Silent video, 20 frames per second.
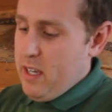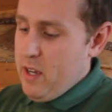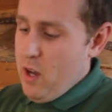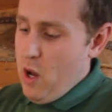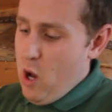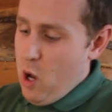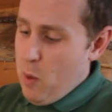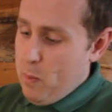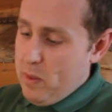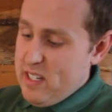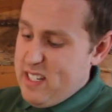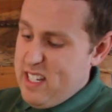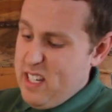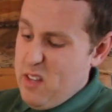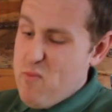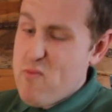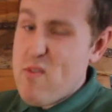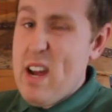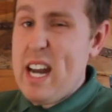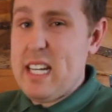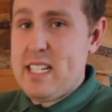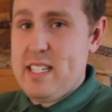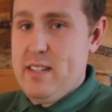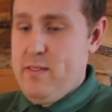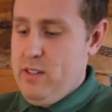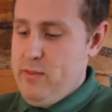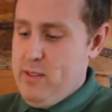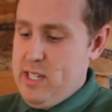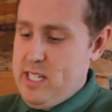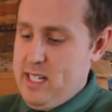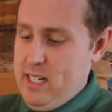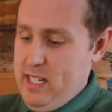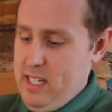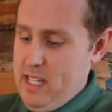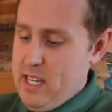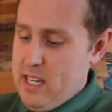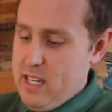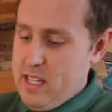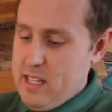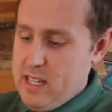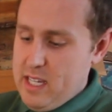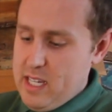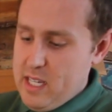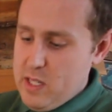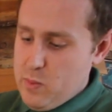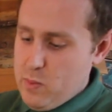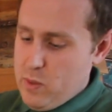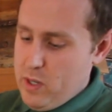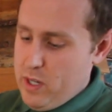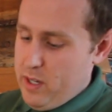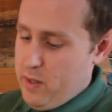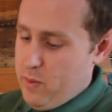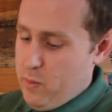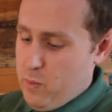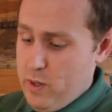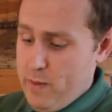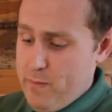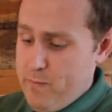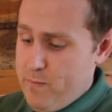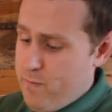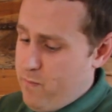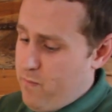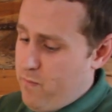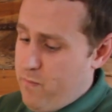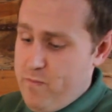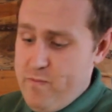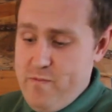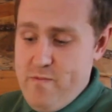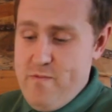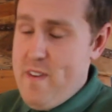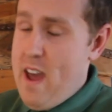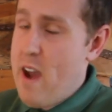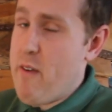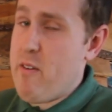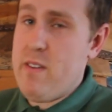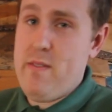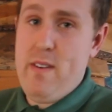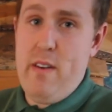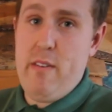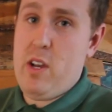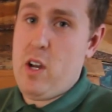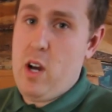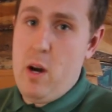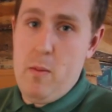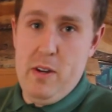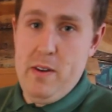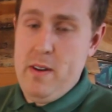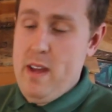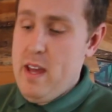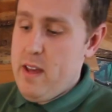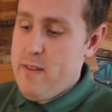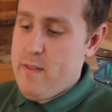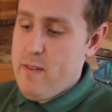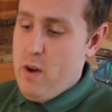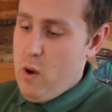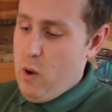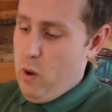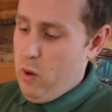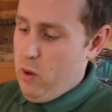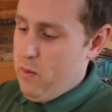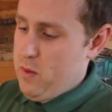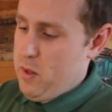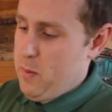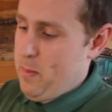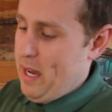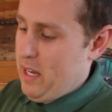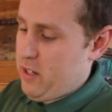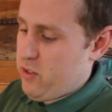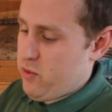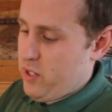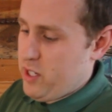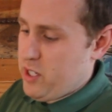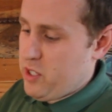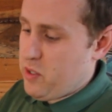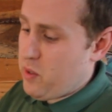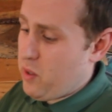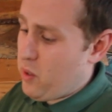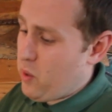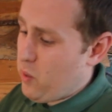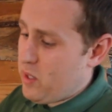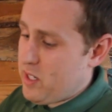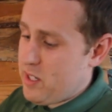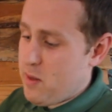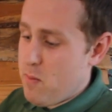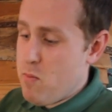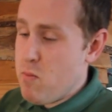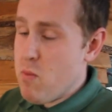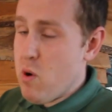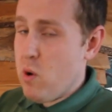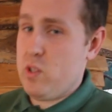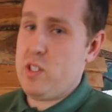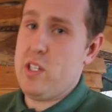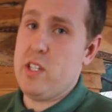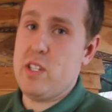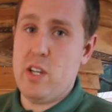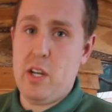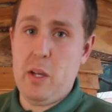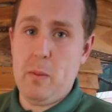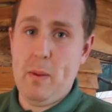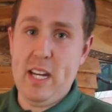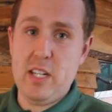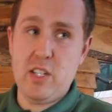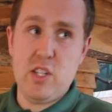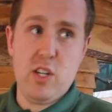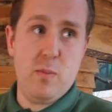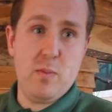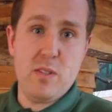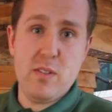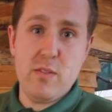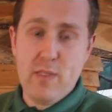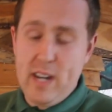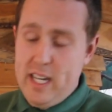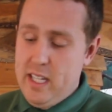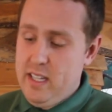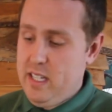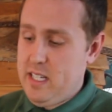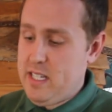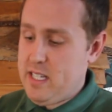Up until relatively recently, these were very, very common. All over the pet trade, you could go into most exotic pet shops and find these